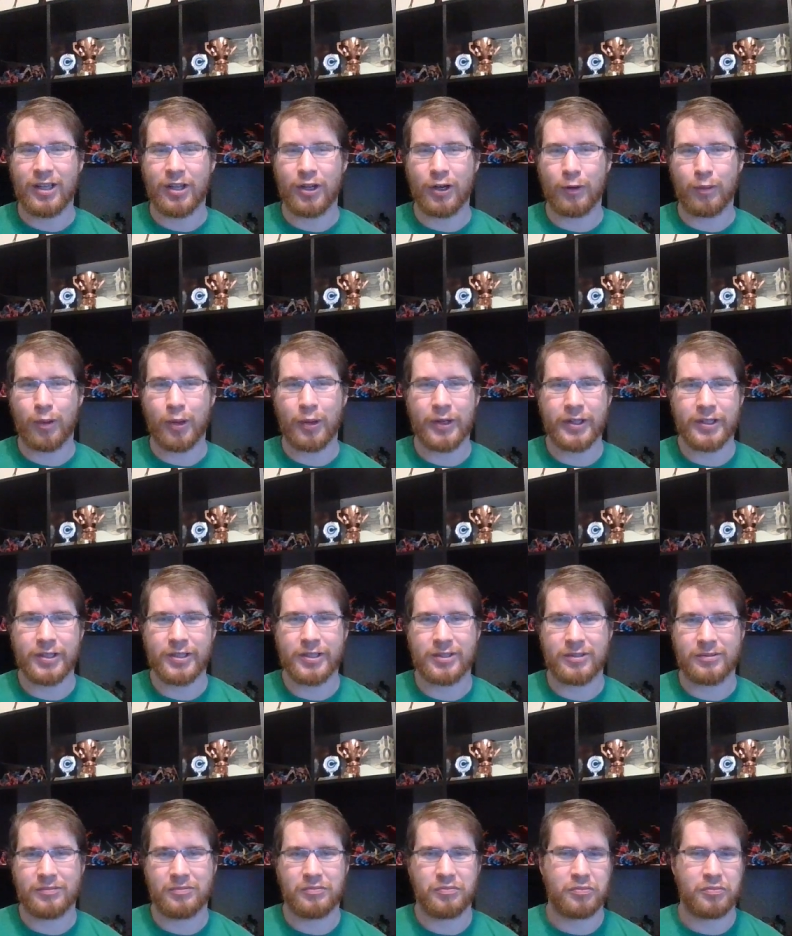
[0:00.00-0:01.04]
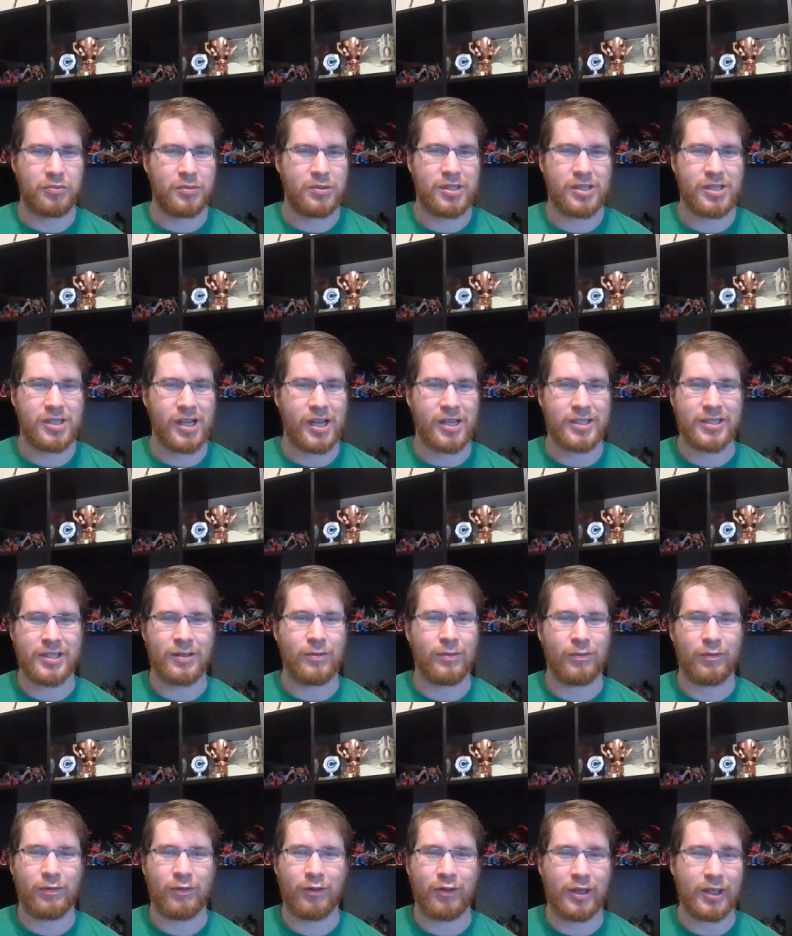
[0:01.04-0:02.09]
your opponent just doesn't
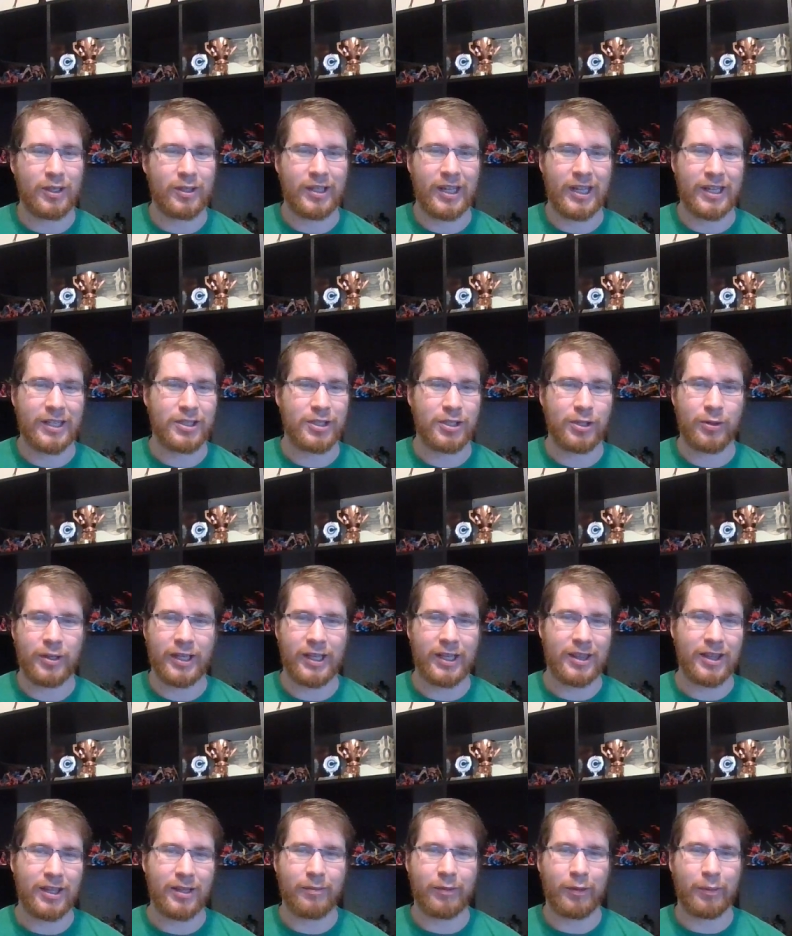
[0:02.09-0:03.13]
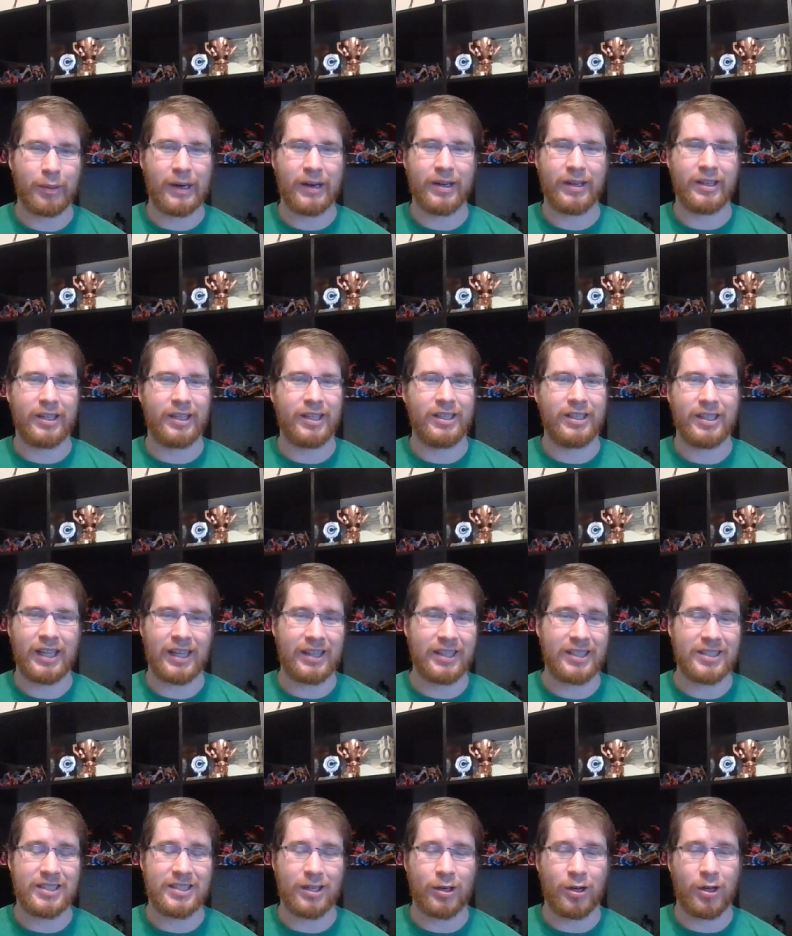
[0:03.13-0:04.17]
feel like shooting at them, apparently, at
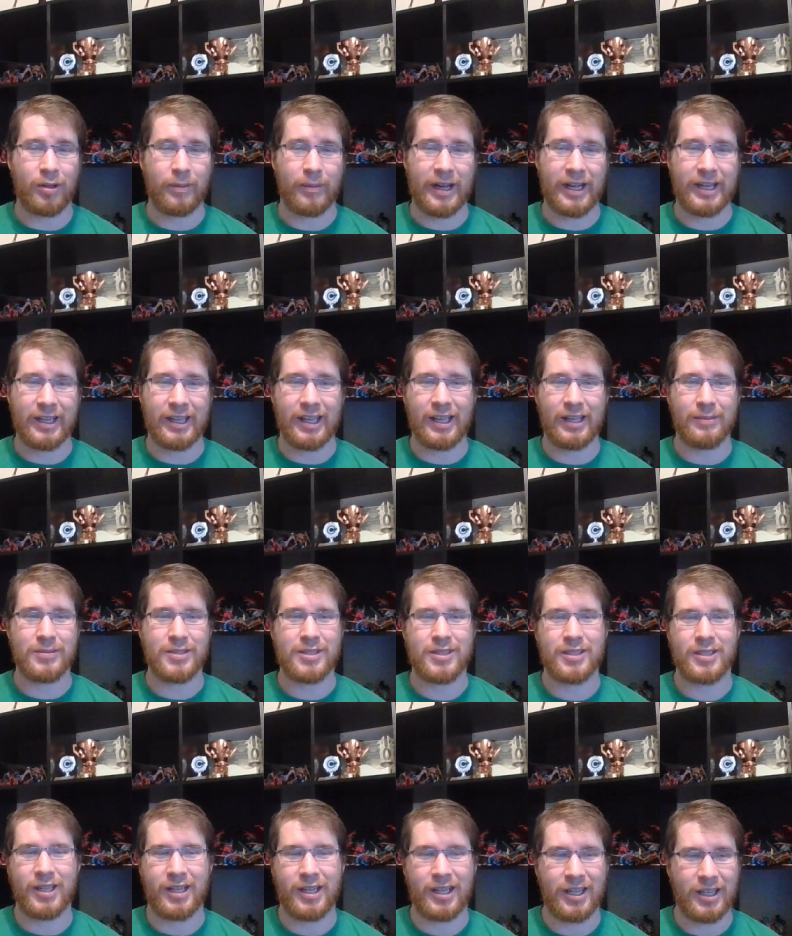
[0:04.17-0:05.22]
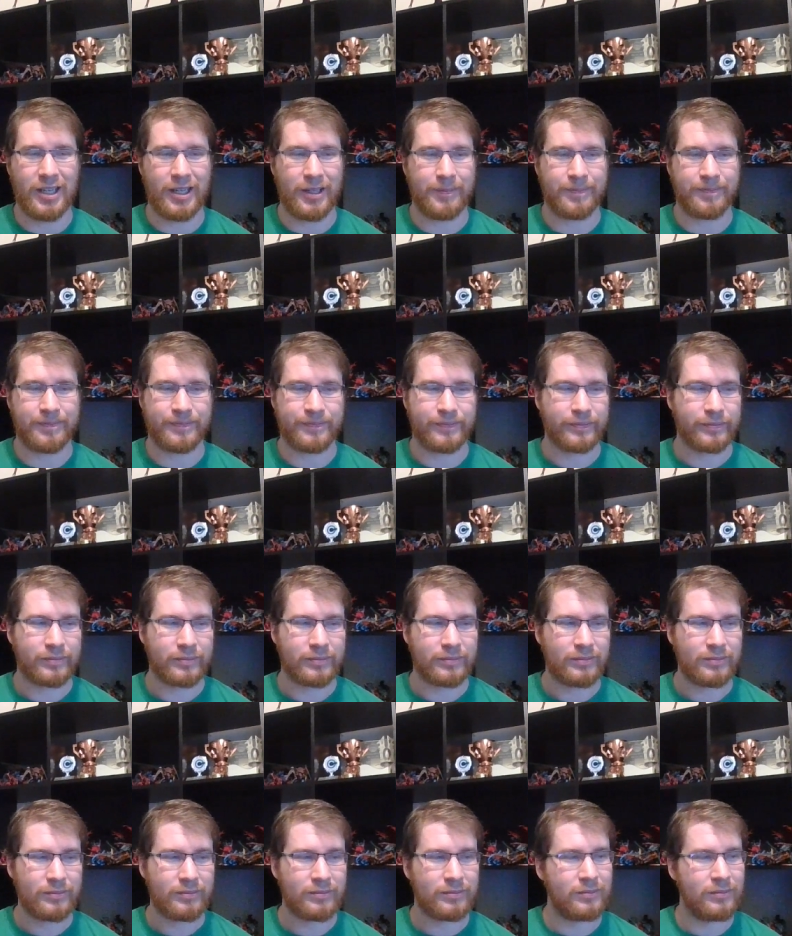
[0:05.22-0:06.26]
least in all of my games. Um,
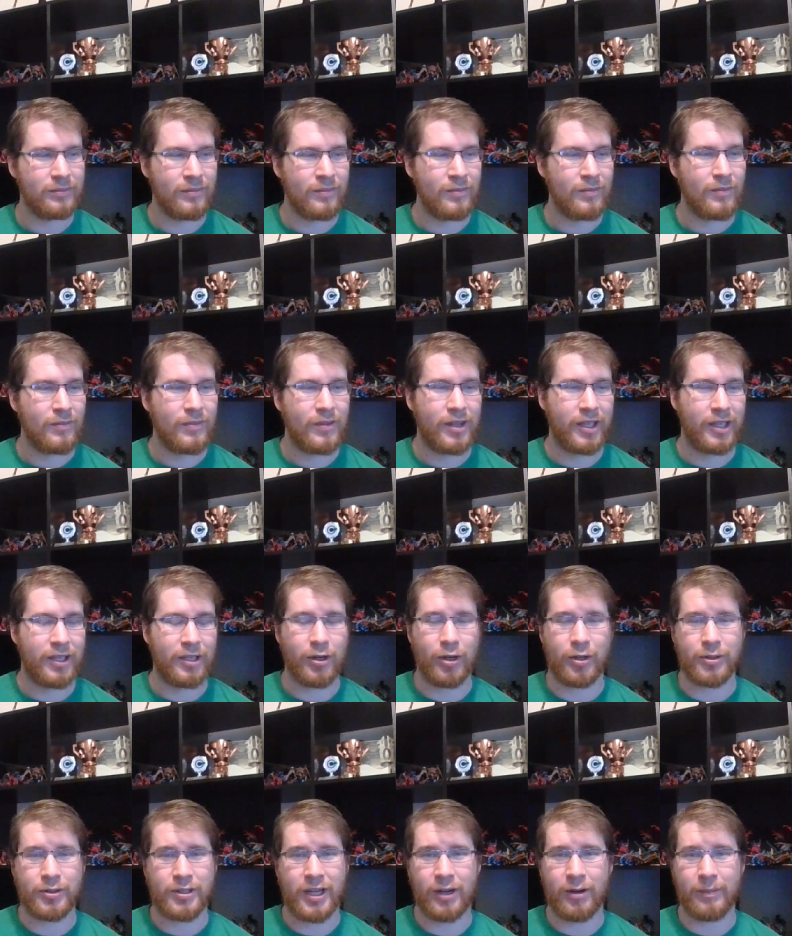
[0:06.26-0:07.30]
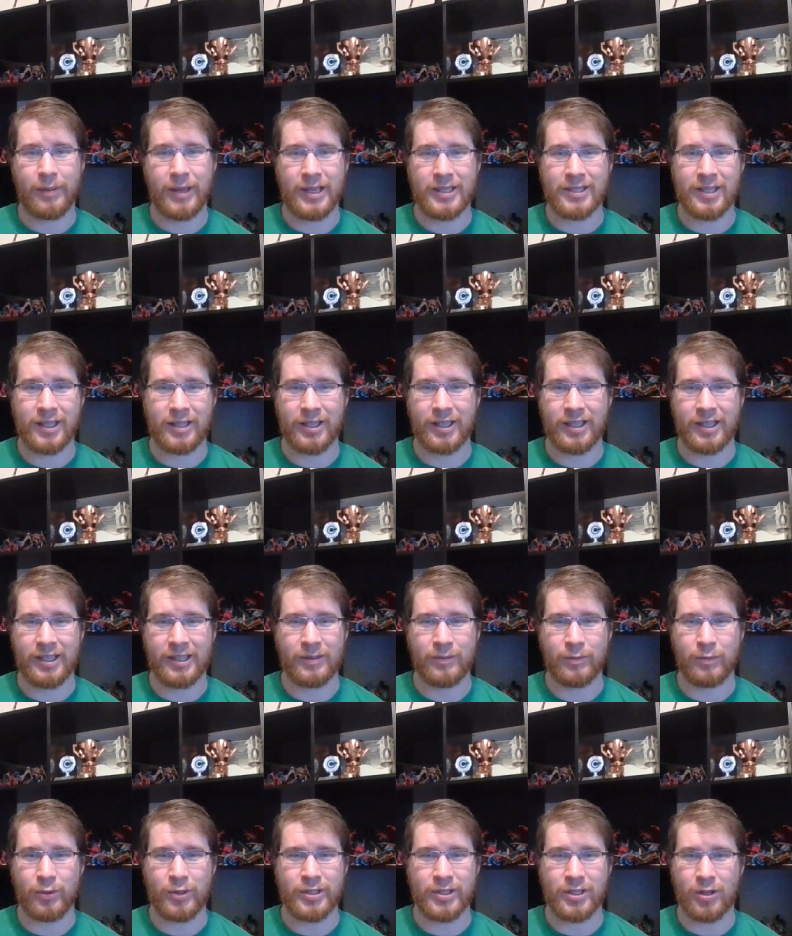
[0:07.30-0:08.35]
the Neurotyrant basically
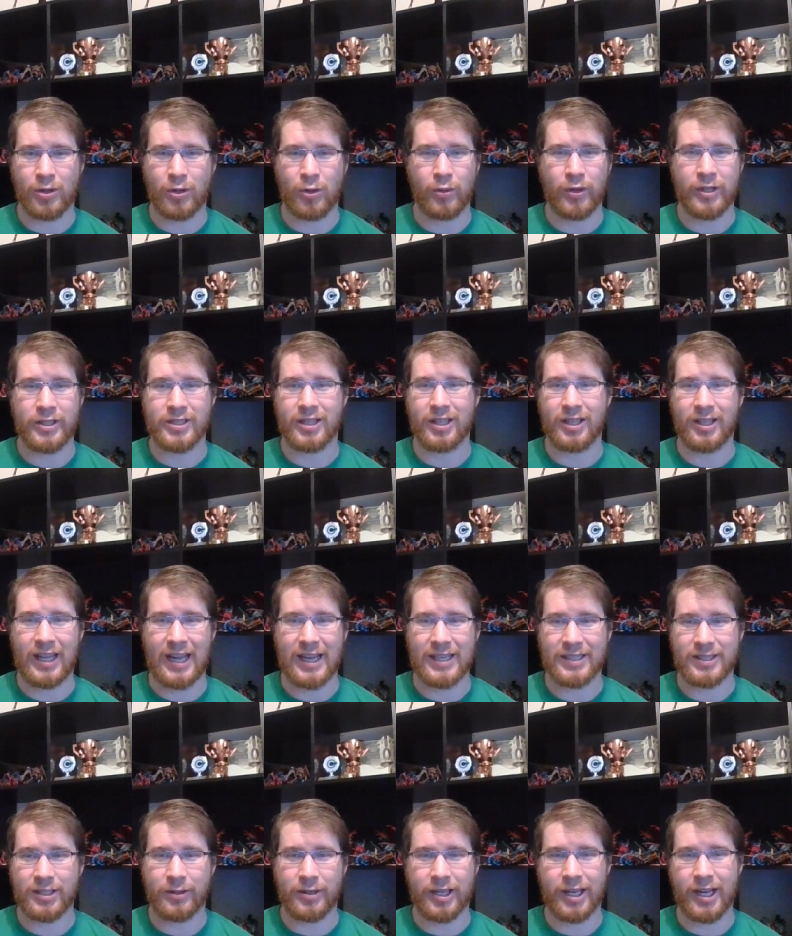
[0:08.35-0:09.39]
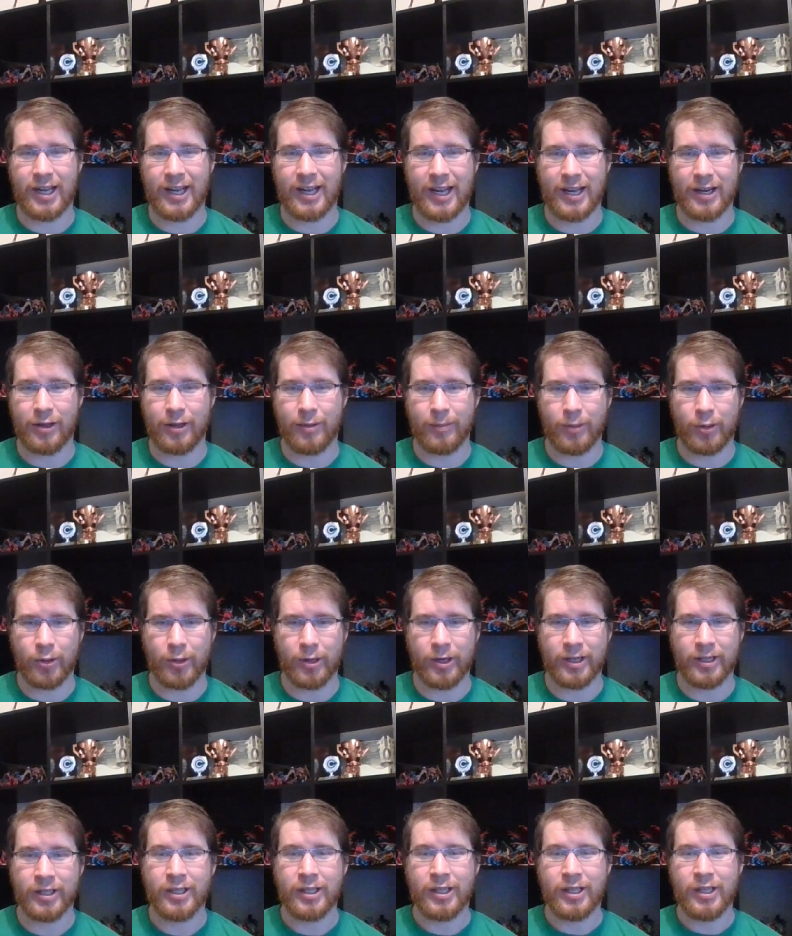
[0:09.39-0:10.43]
was always the last unit I had on the
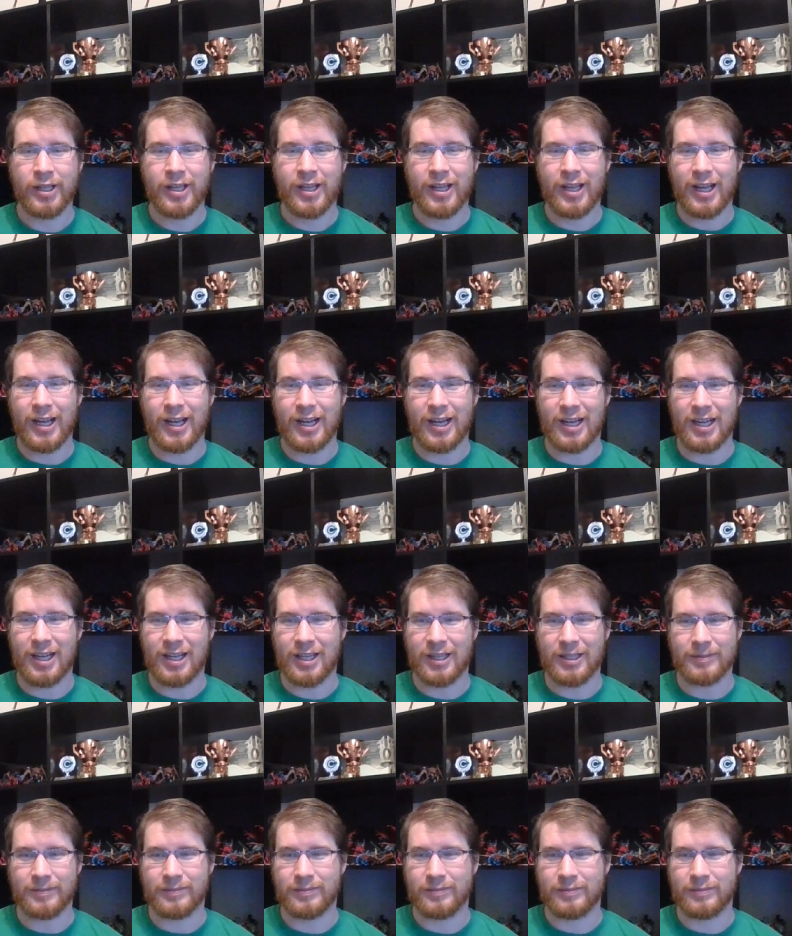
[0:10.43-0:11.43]
board, uh,